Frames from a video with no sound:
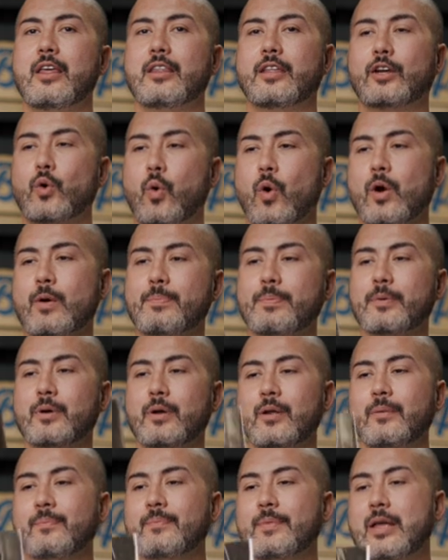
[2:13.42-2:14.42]
The
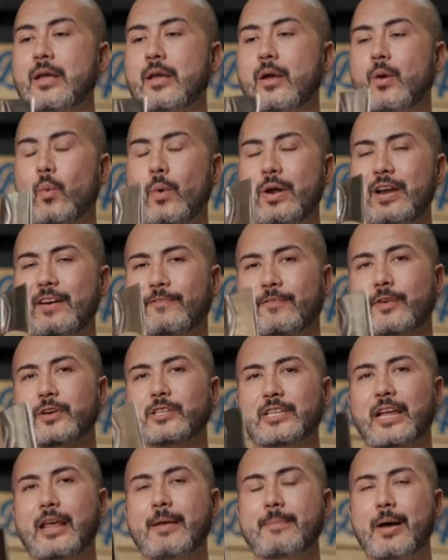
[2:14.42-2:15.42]
Corporal, when it
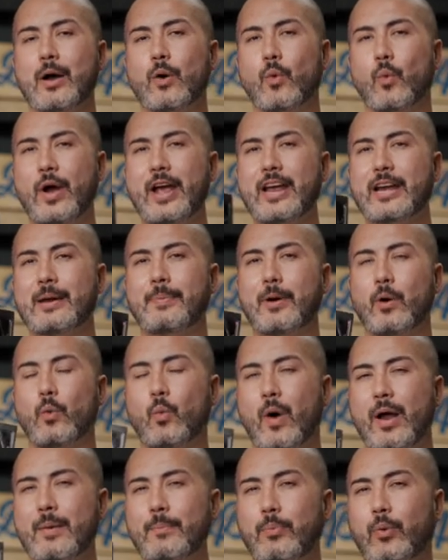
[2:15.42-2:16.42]
first came out, weighed about
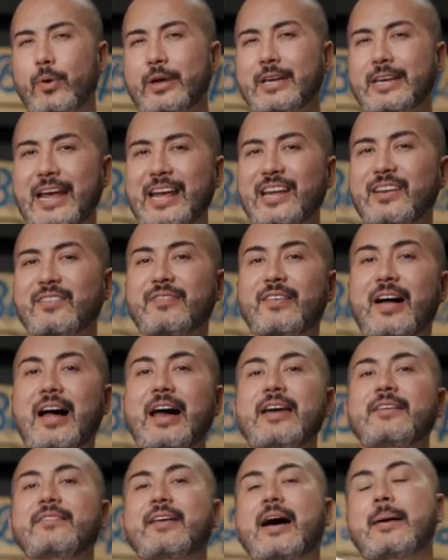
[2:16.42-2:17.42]

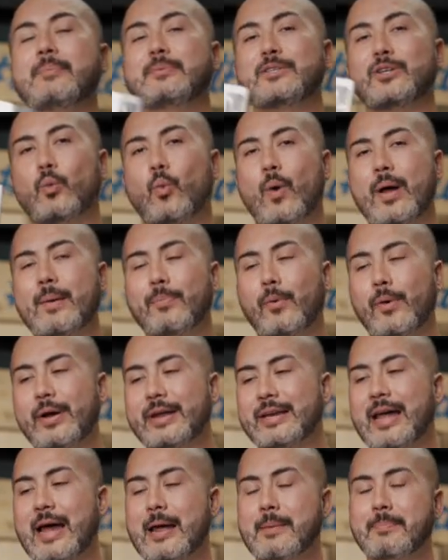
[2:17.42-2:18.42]
1.85 up to
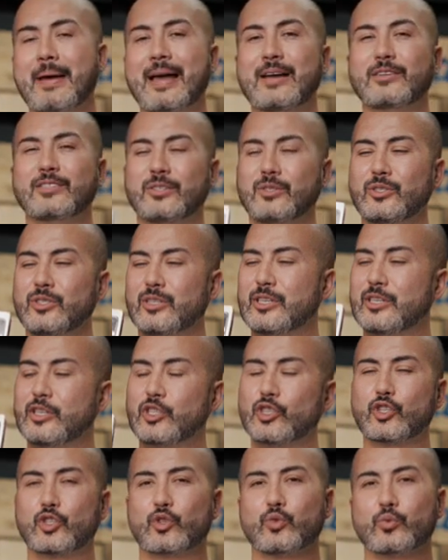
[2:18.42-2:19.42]
1.9 pounds. It was an
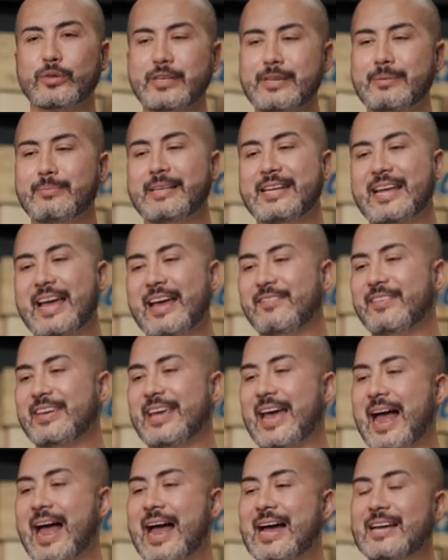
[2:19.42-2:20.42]
extremely
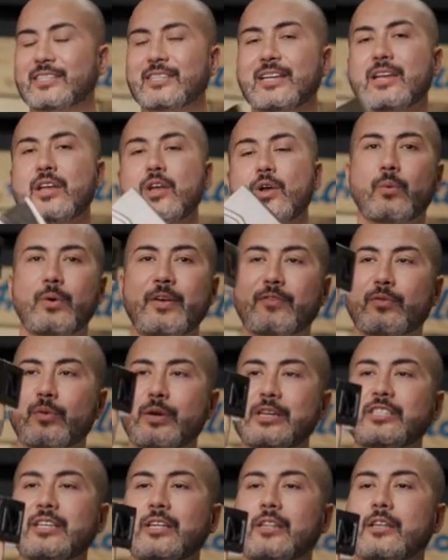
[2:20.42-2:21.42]
heavy axe. We've
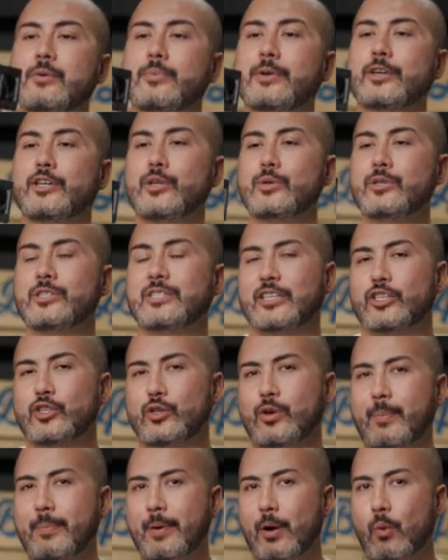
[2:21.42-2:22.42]
recently reduced it
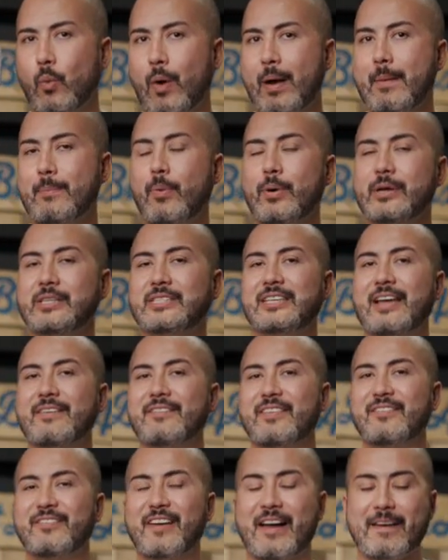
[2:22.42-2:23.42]
to about
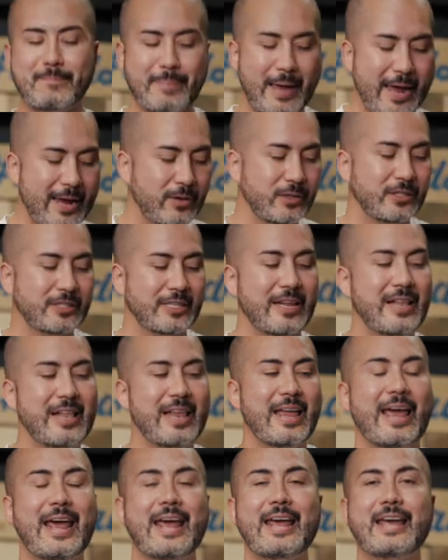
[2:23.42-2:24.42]
1.75 pounds.
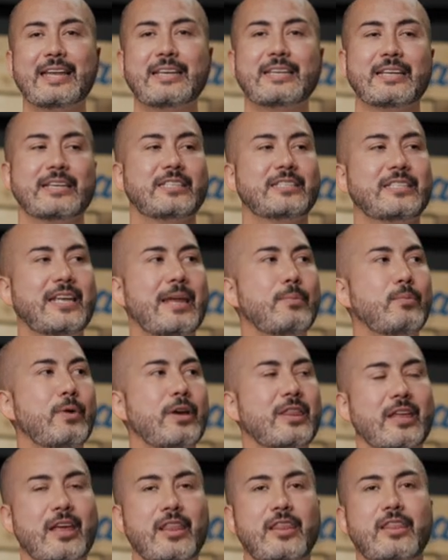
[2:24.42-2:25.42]
And same
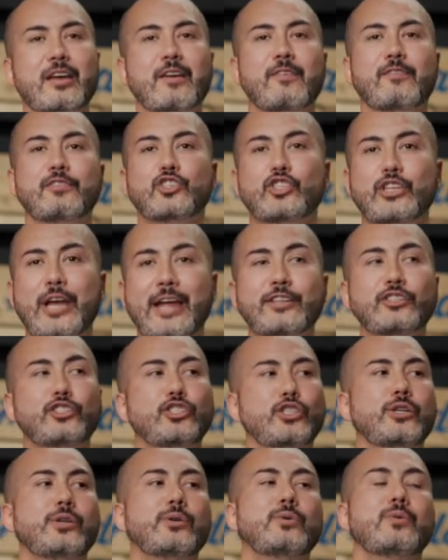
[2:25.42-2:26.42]
with the Gen
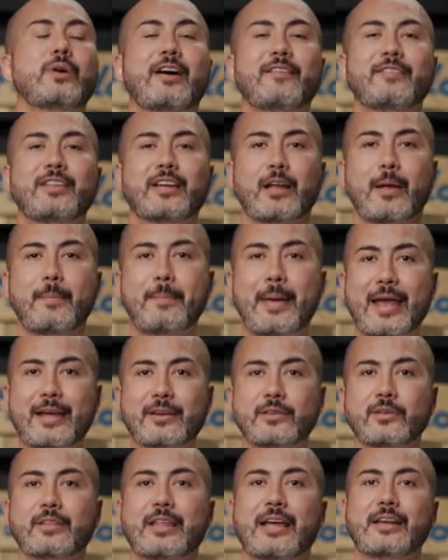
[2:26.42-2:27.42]
2 of the
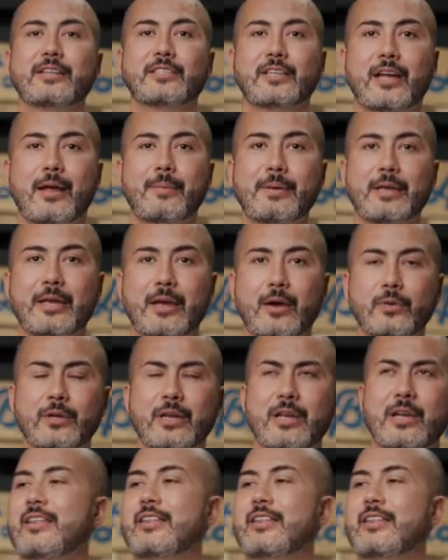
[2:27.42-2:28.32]
Commander that is coming out.